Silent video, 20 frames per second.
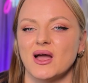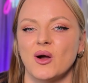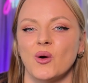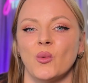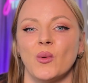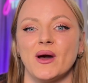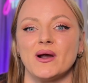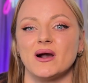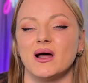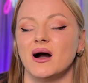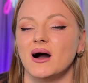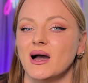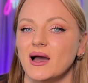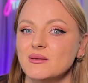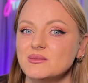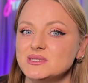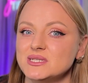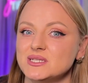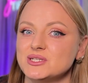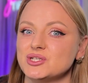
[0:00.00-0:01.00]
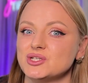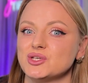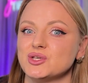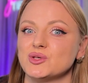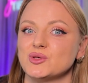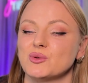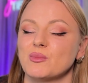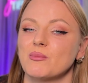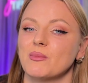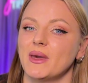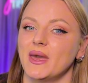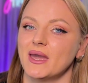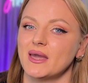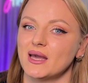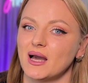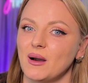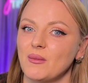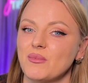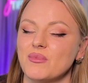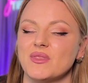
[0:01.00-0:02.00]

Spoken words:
where I'm teaching you makeup